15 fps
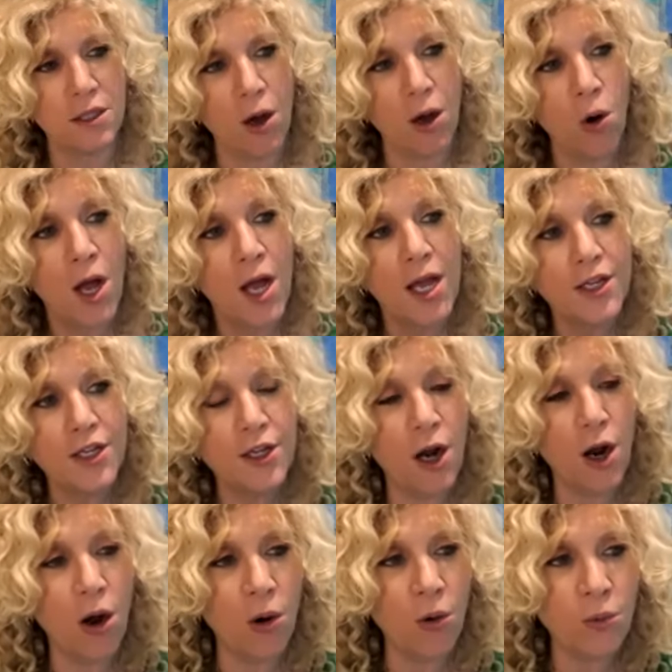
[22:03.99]
So, you
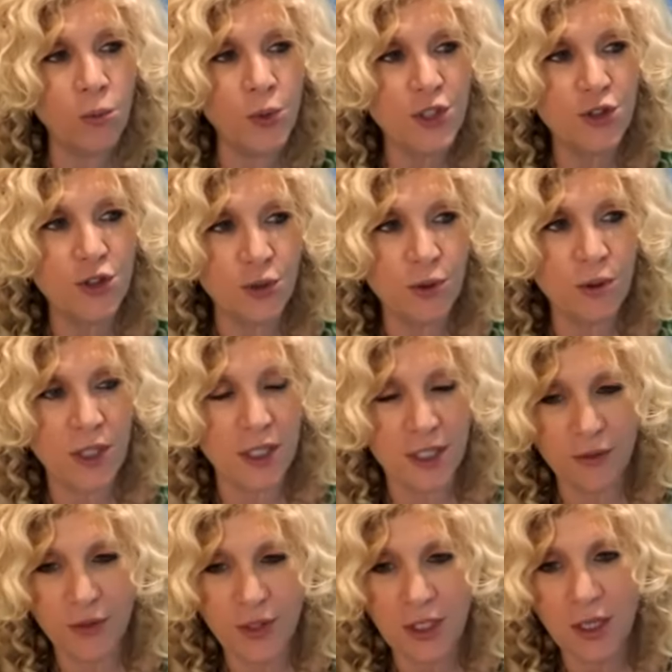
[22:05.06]
know, we do
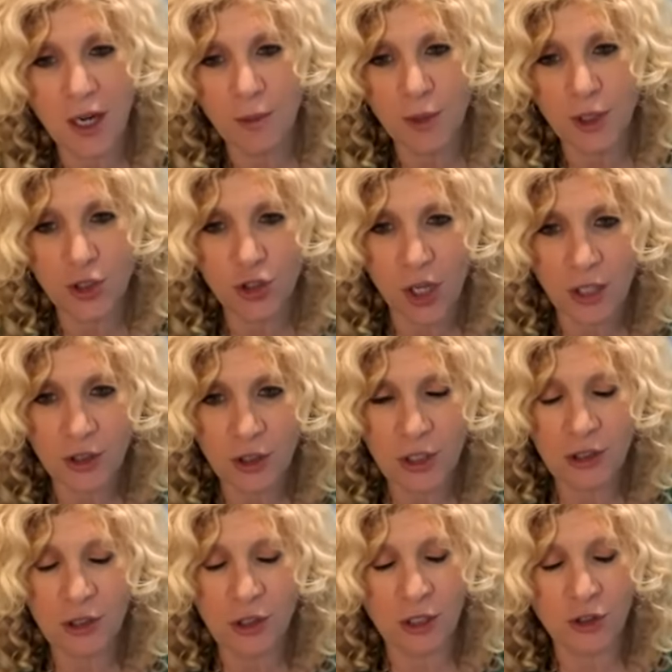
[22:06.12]
live in an omni-channel
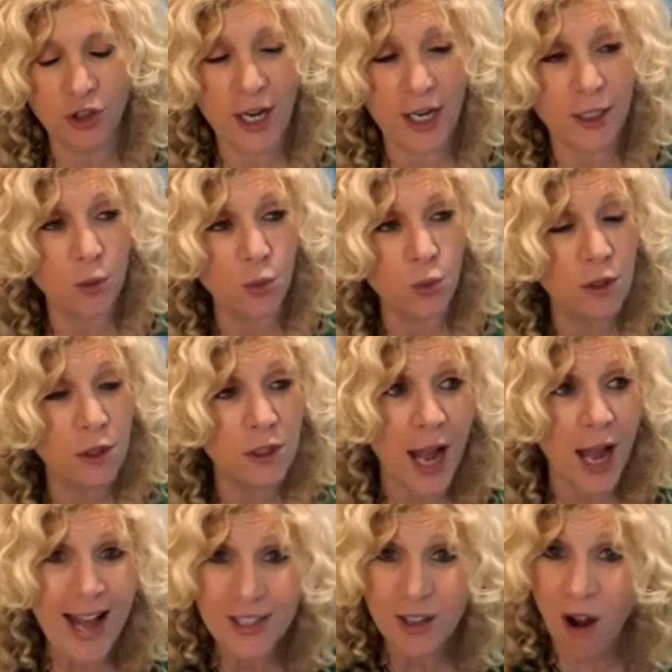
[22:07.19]
channel
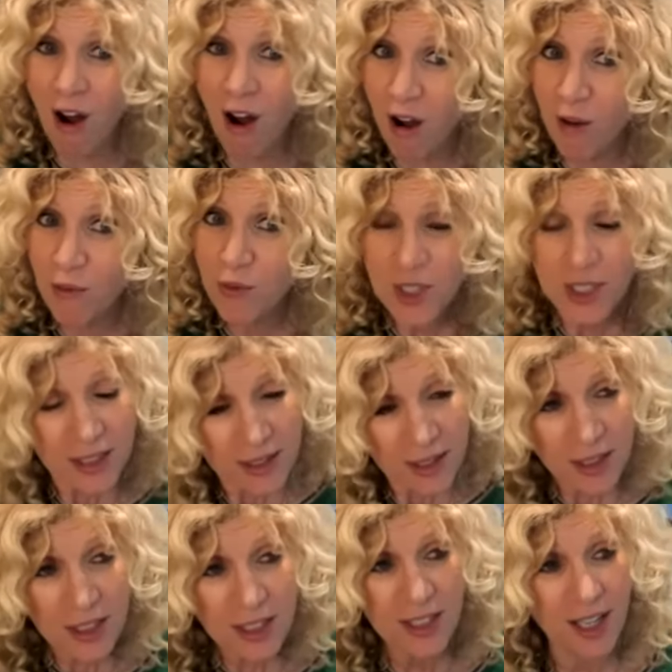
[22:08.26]
world, as
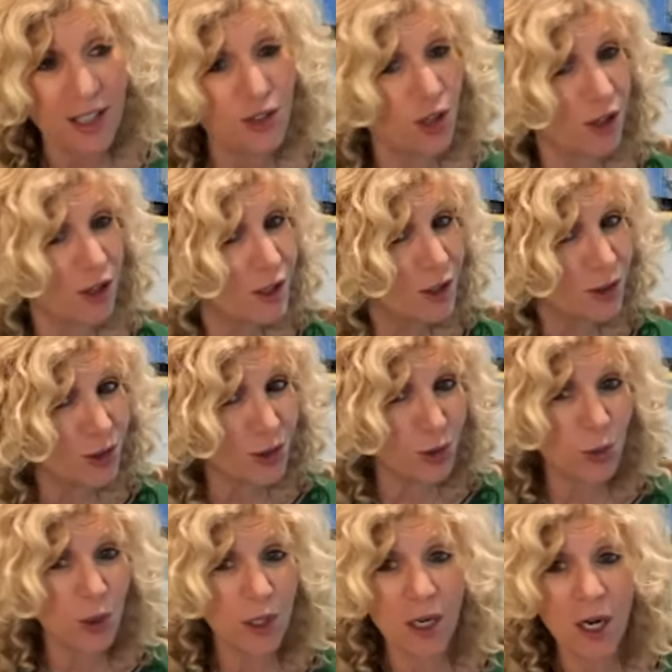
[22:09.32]
obviously does our
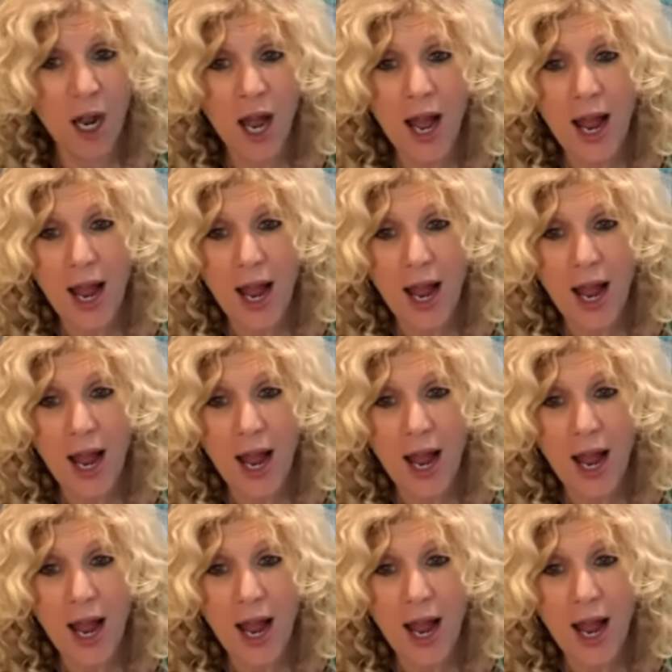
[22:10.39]
consumer.